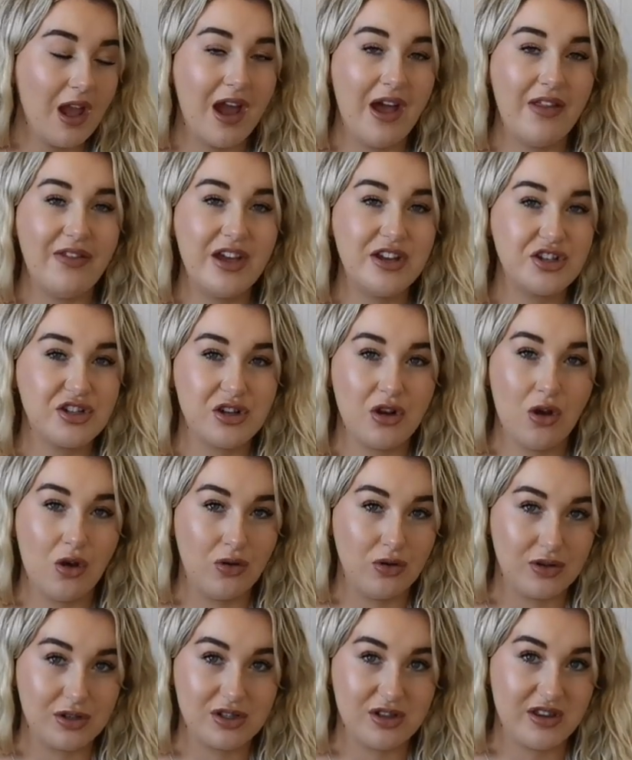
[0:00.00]
and they're just
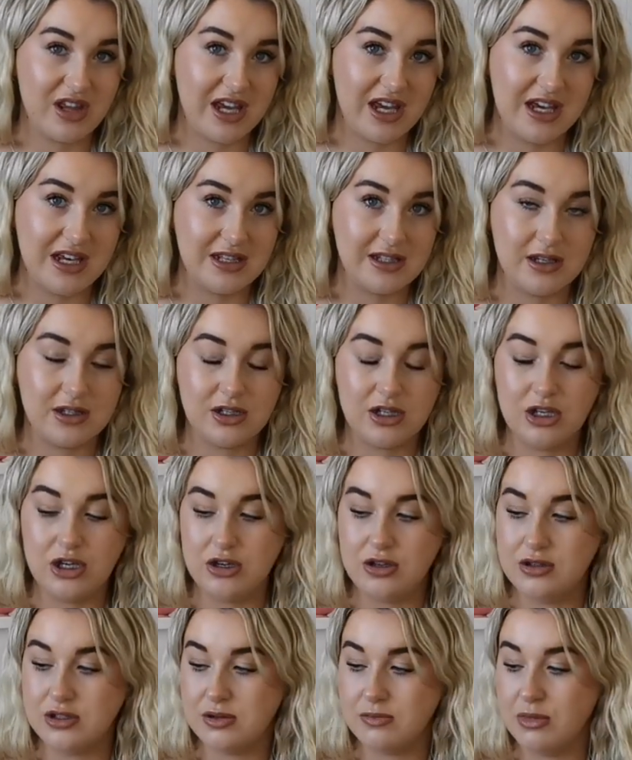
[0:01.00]
long so they're easier to
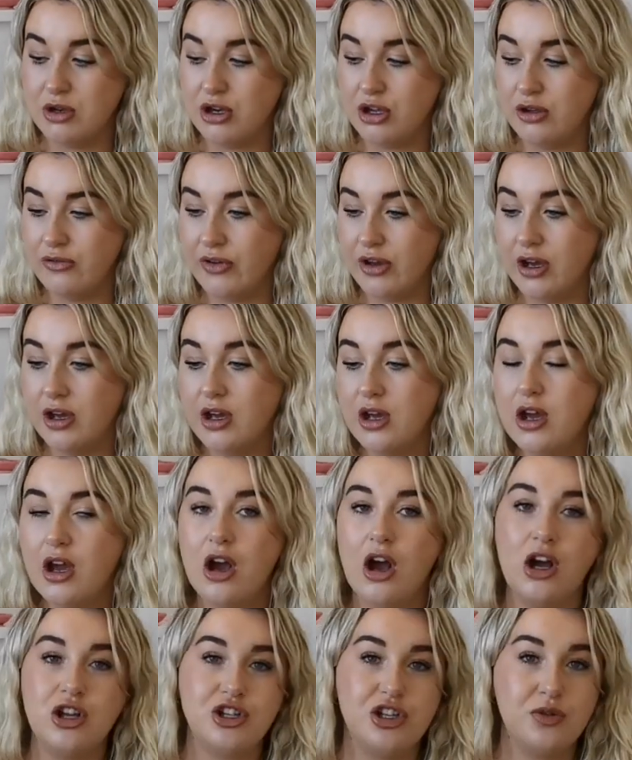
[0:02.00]
use and manoeuvre.
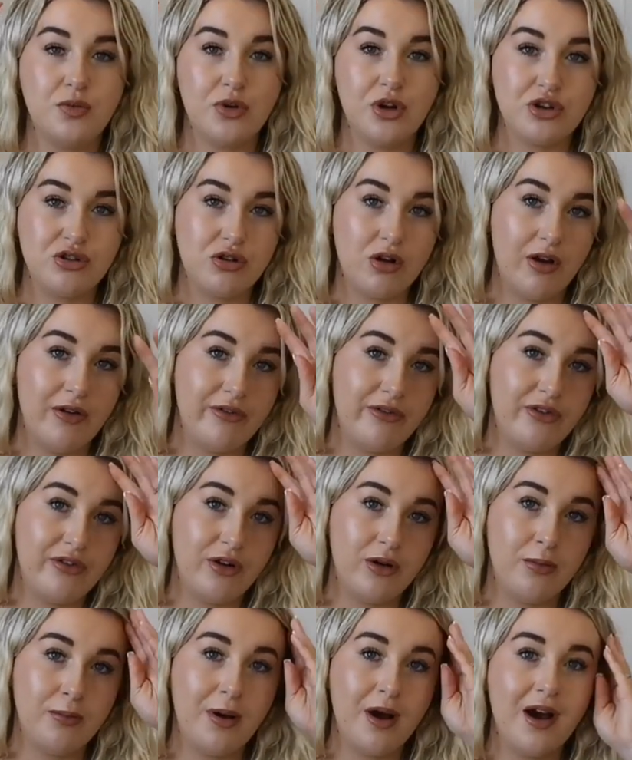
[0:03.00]
I do want to try and
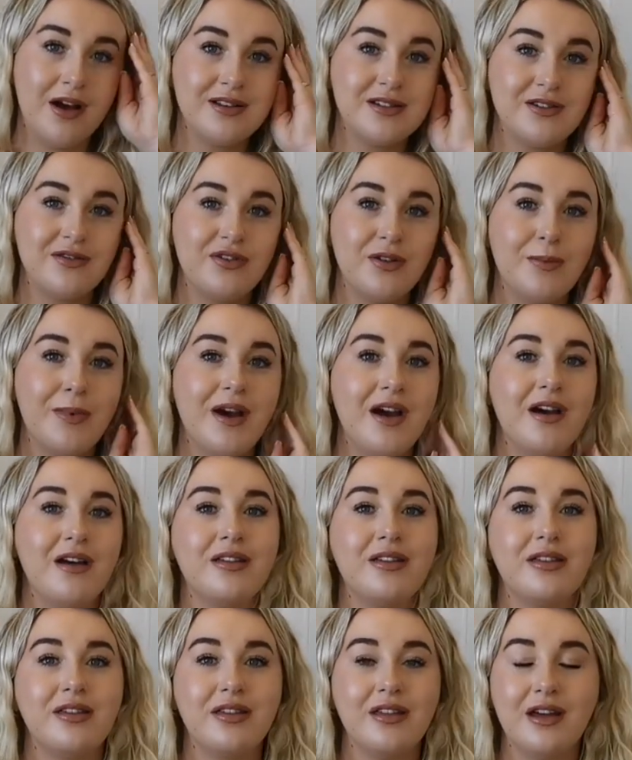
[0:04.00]
film parts of the
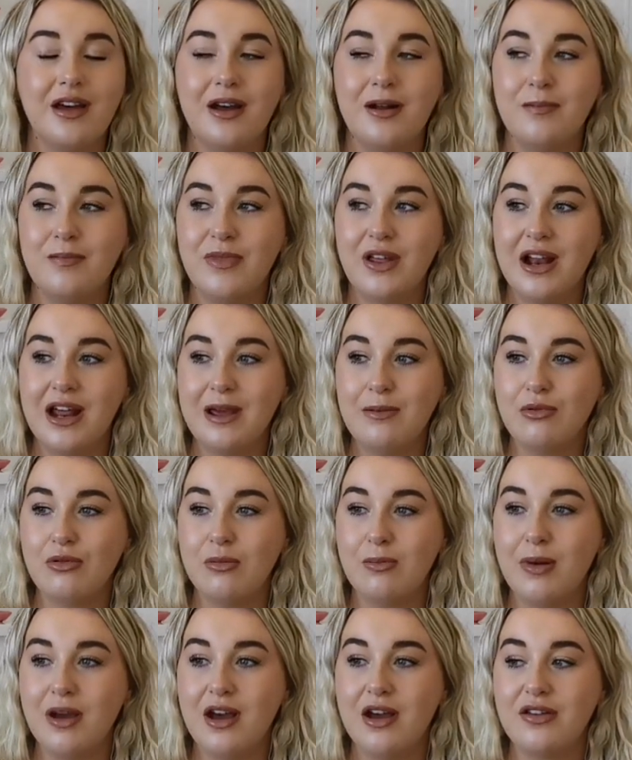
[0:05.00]
birth, the labour
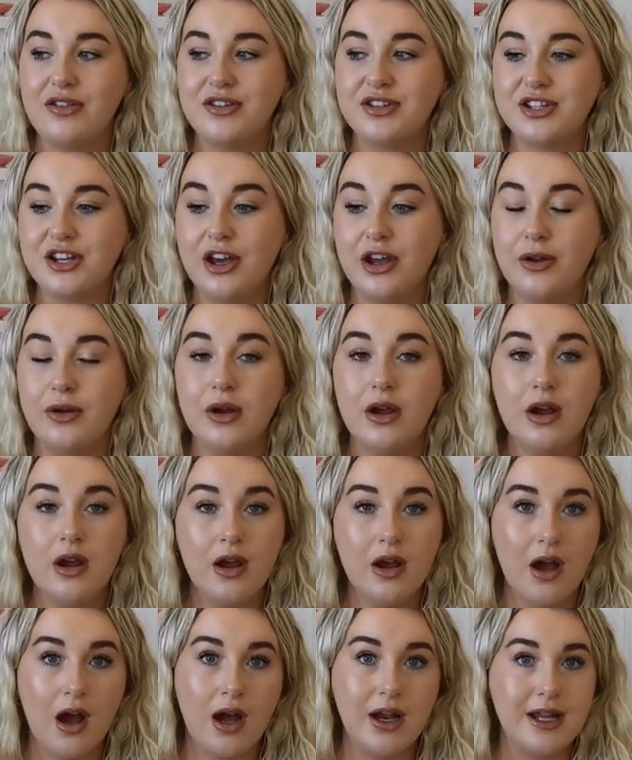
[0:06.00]
and birth, so
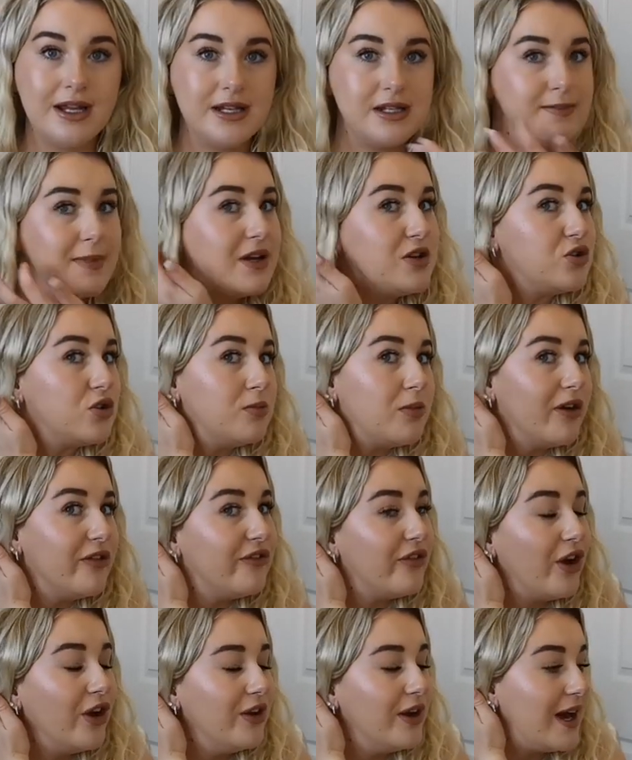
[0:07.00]
I need to make sure my
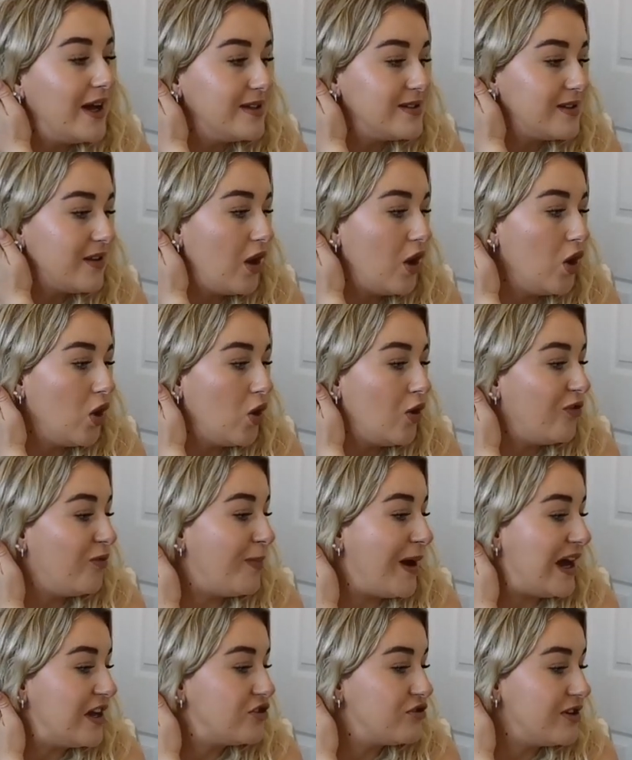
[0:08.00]
phone has a lot of
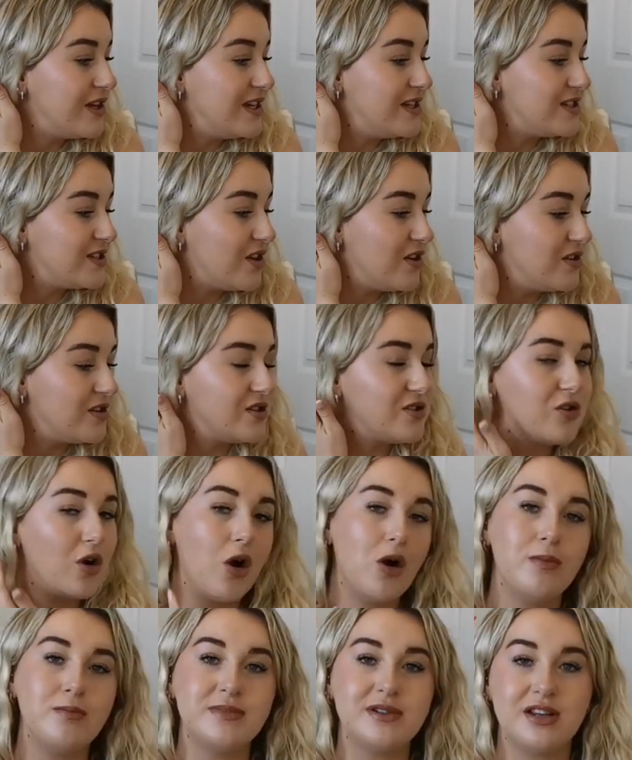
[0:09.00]
battery, and so does
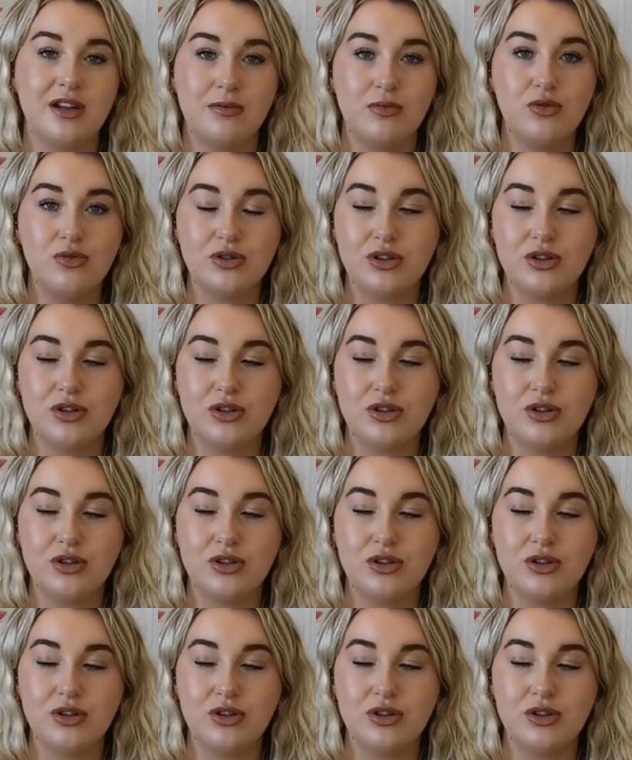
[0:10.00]
Tom's, and I'm